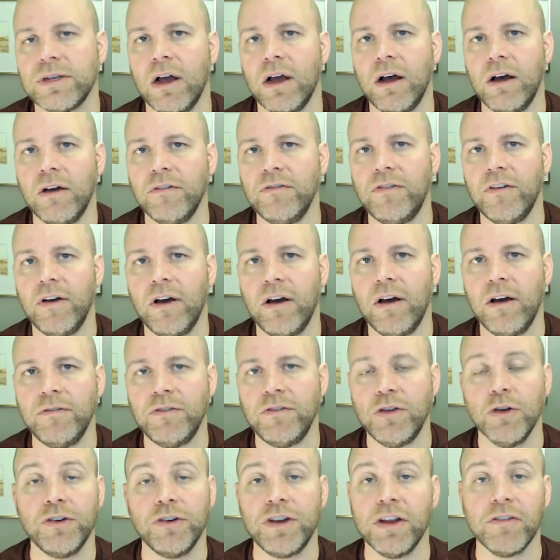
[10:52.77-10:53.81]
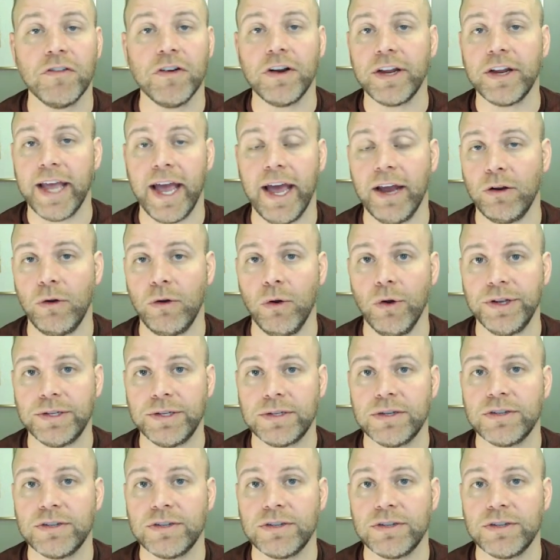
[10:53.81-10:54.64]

of your different categories.